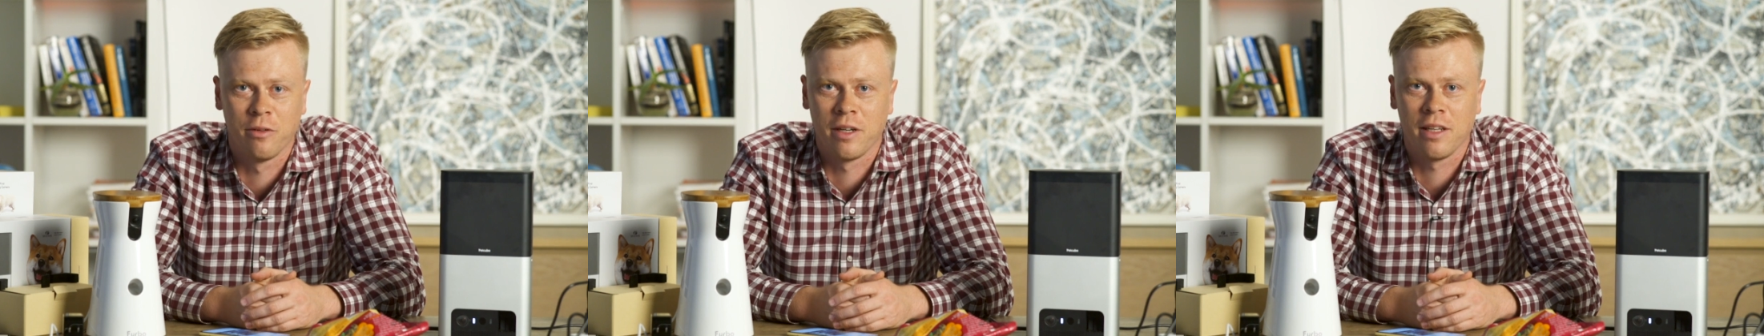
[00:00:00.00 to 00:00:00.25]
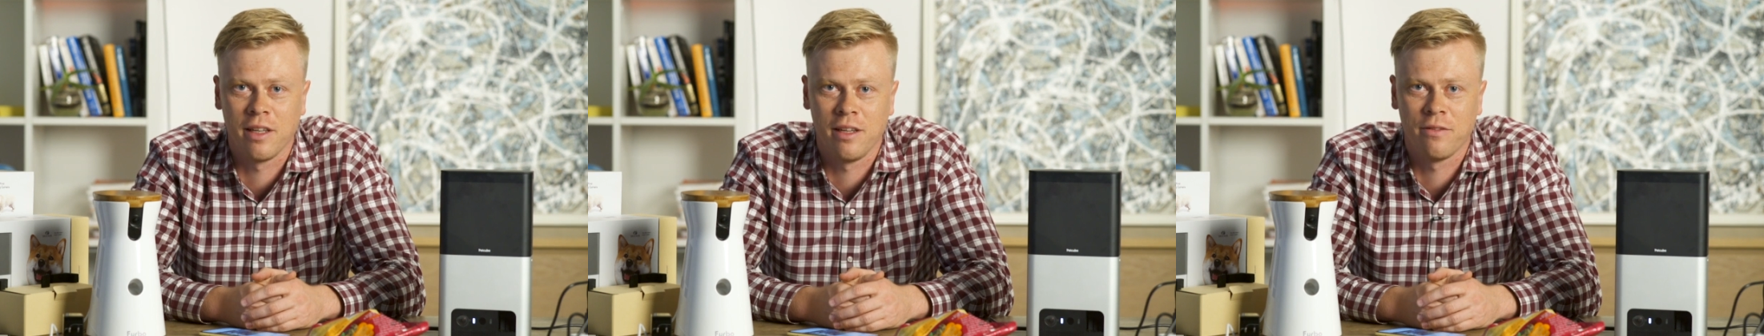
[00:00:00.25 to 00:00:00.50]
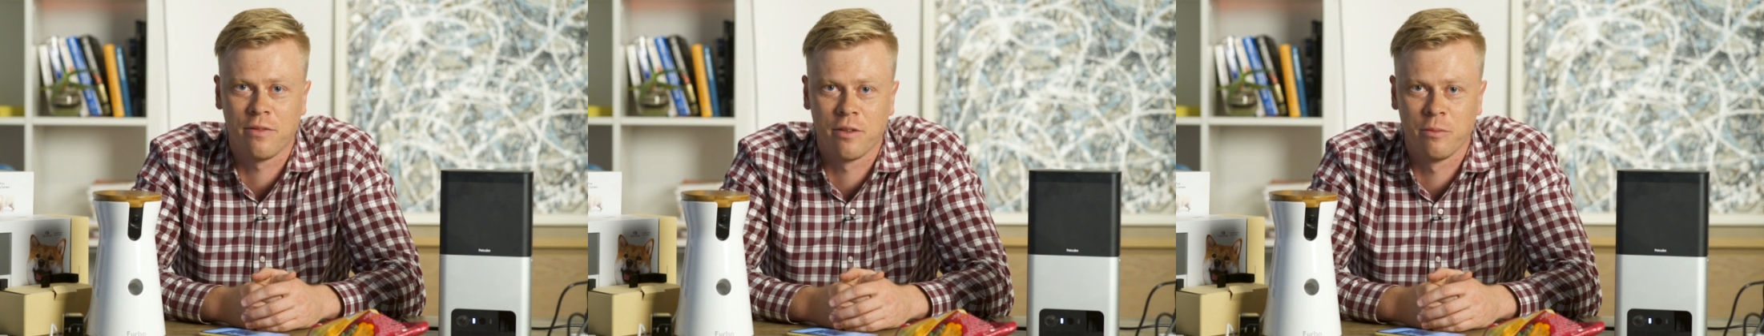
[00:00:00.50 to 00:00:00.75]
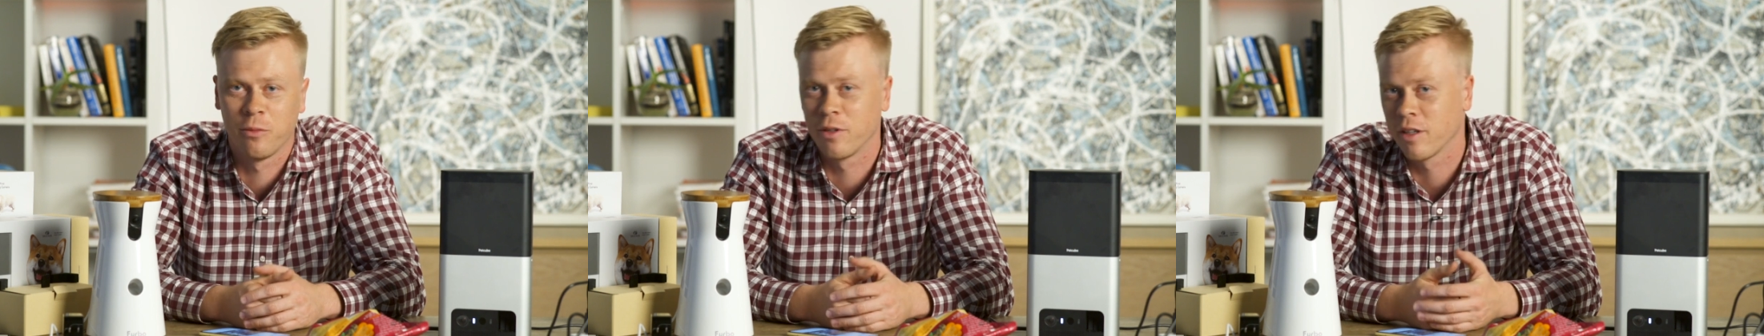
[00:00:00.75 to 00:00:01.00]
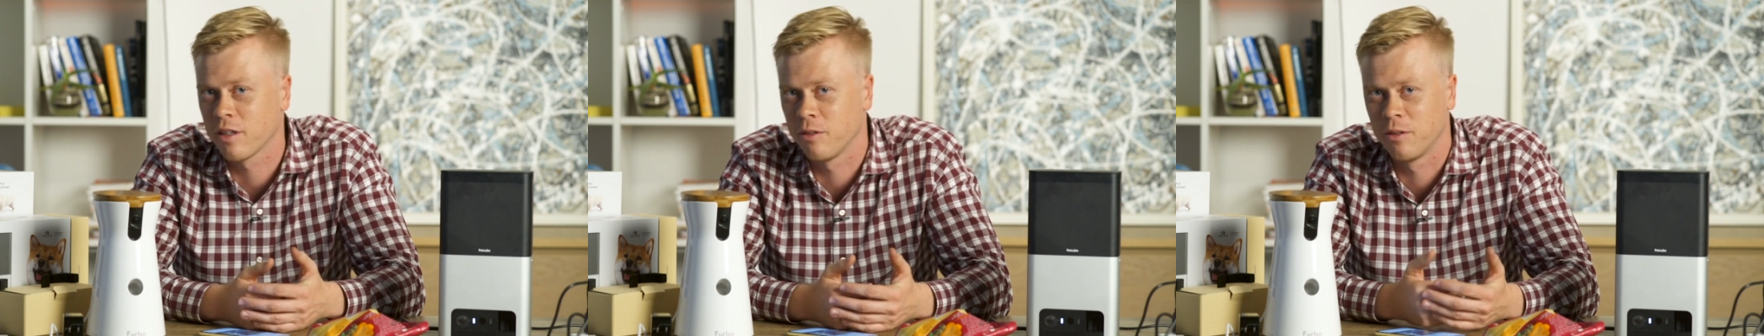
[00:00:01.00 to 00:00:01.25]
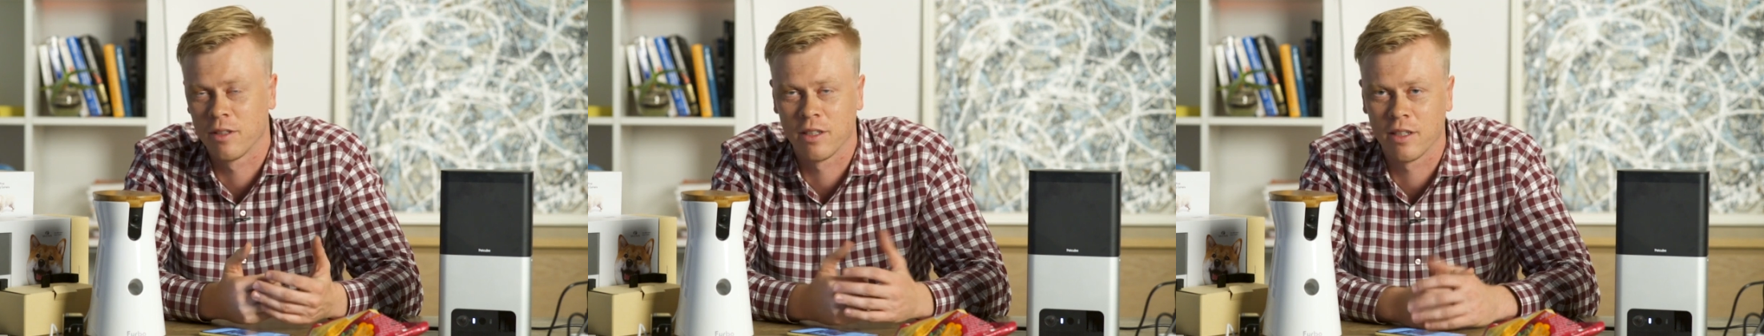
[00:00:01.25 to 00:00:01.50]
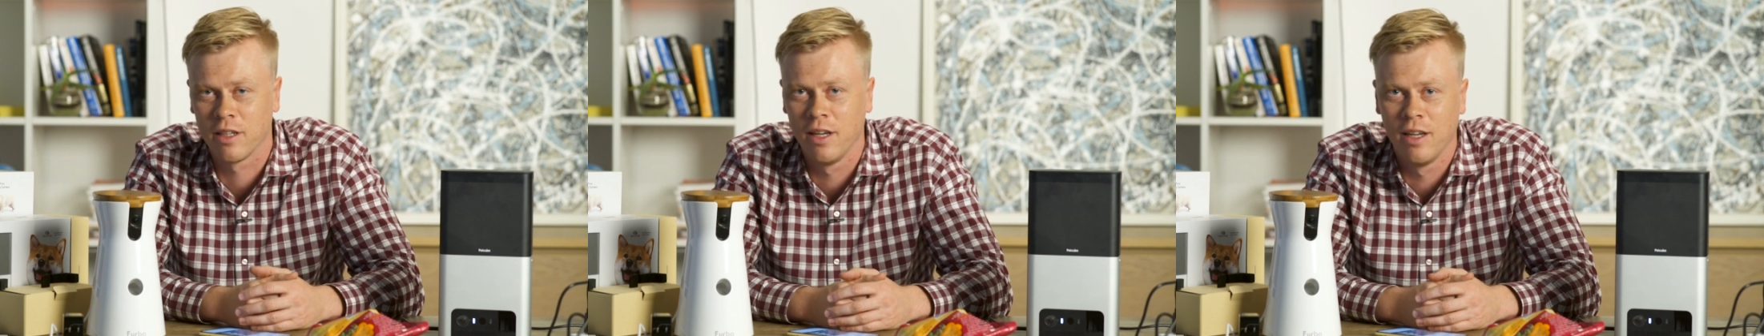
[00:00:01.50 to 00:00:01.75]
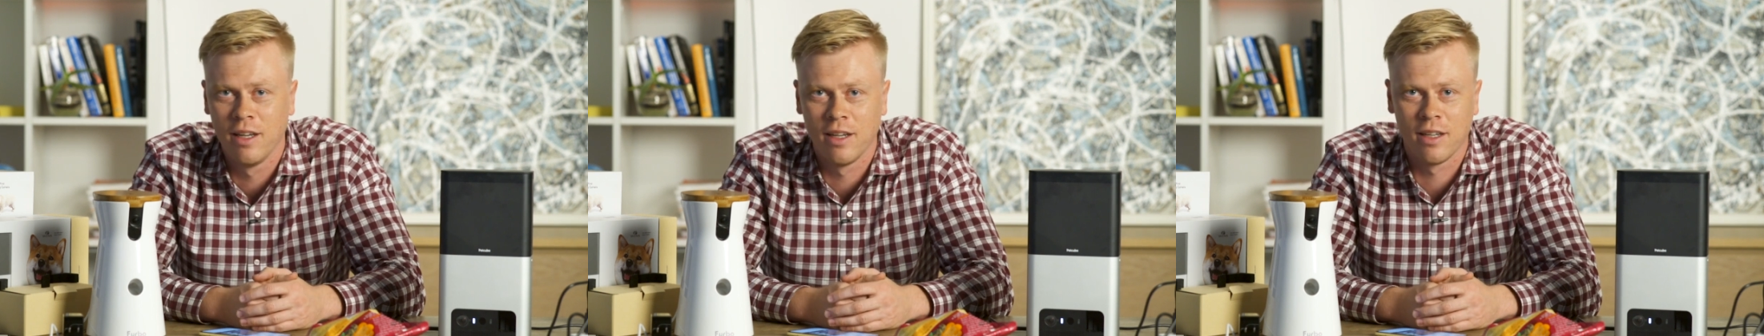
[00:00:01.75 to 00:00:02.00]
running late from work or
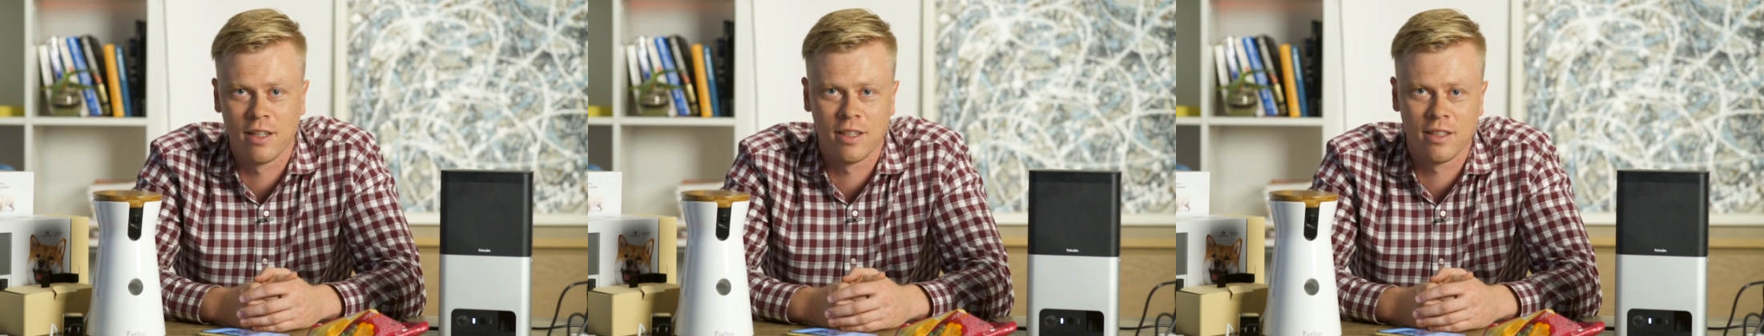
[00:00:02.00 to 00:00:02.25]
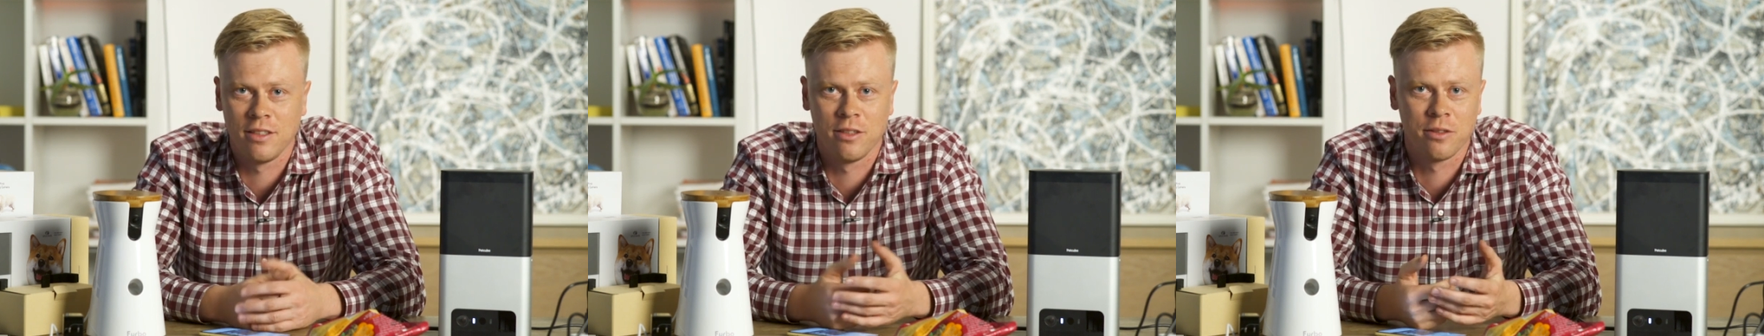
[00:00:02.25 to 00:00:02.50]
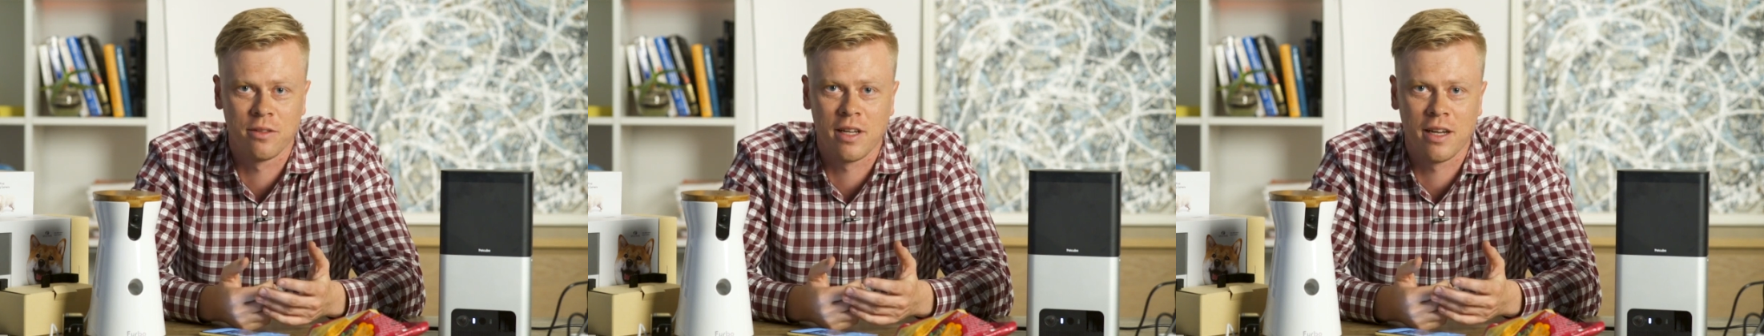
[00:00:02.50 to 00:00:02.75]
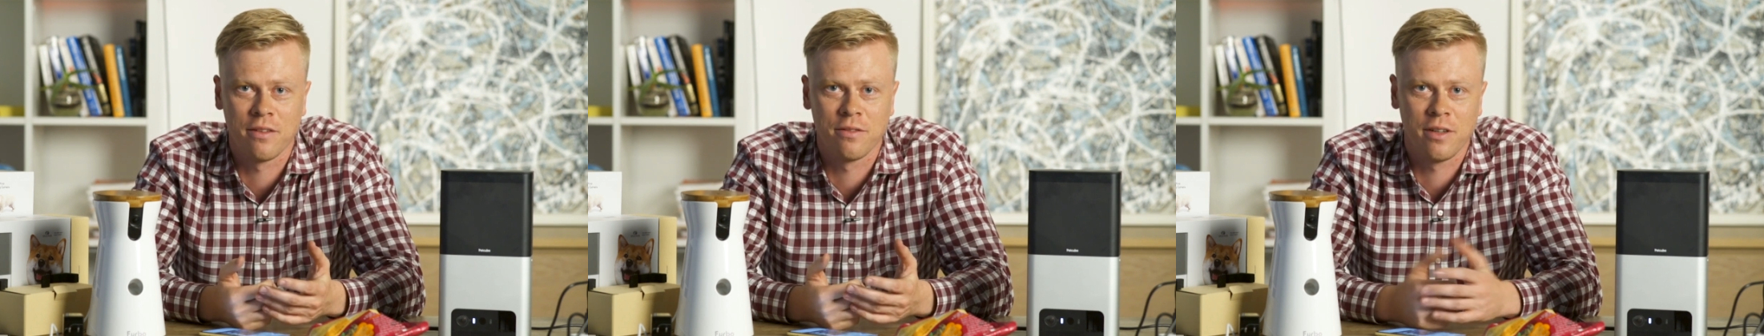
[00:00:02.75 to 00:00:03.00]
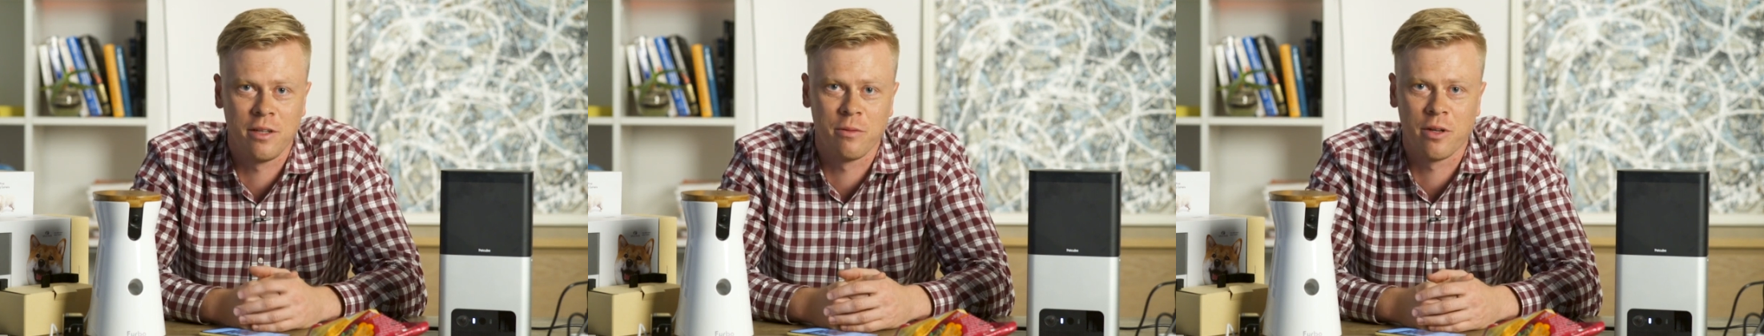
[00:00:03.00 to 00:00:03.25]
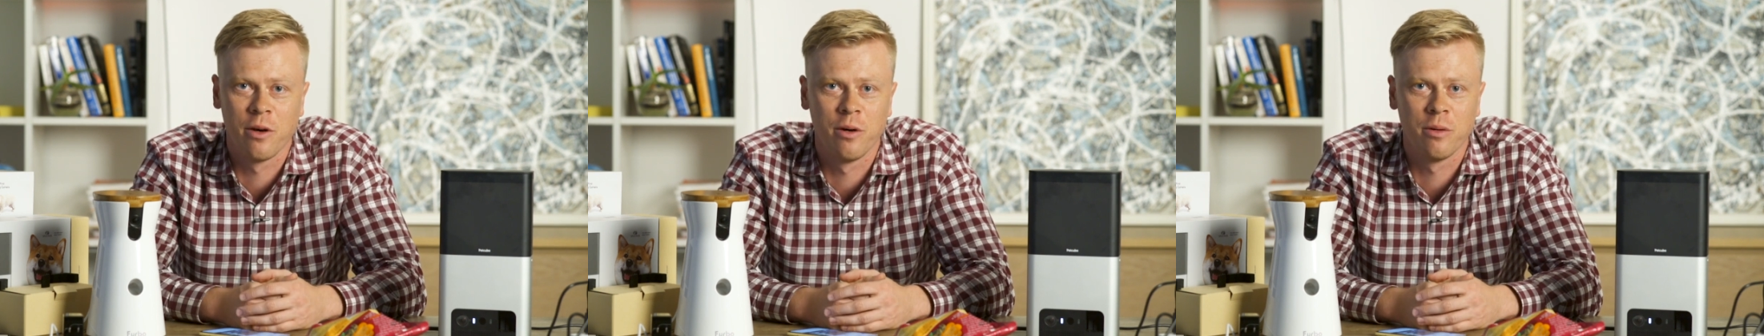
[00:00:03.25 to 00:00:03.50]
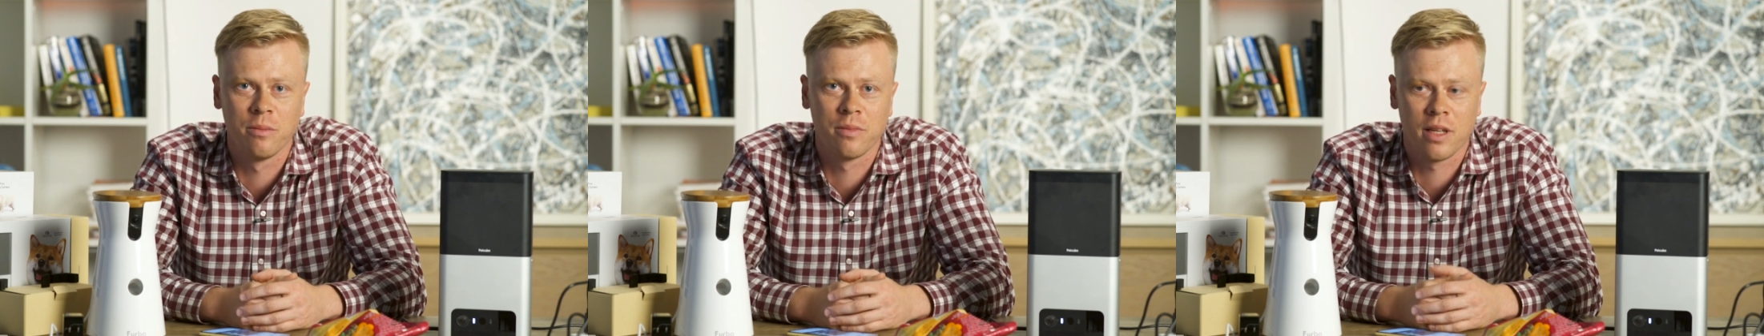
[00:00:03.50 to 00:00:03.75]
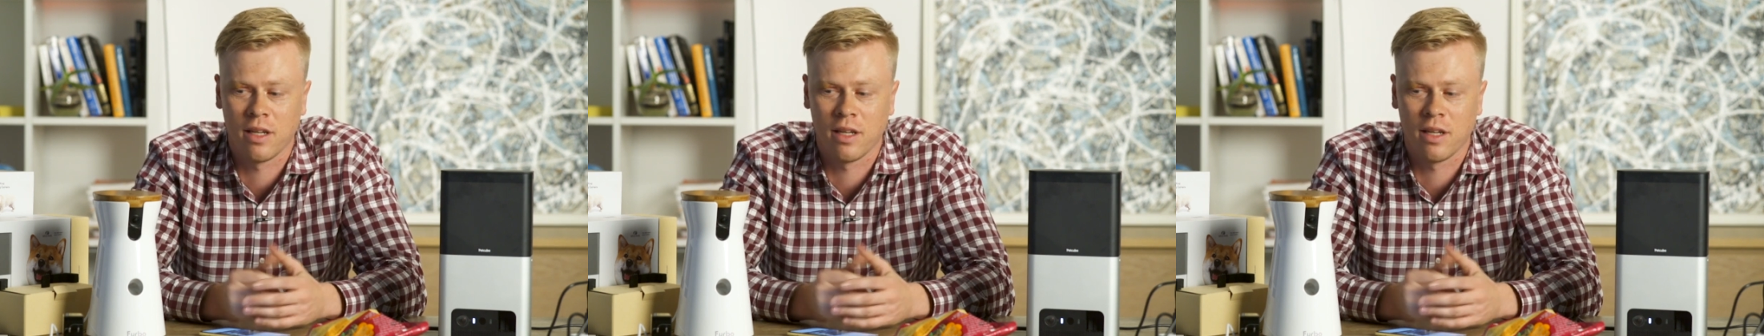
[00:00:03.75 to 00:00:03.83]
you don't have anyone home,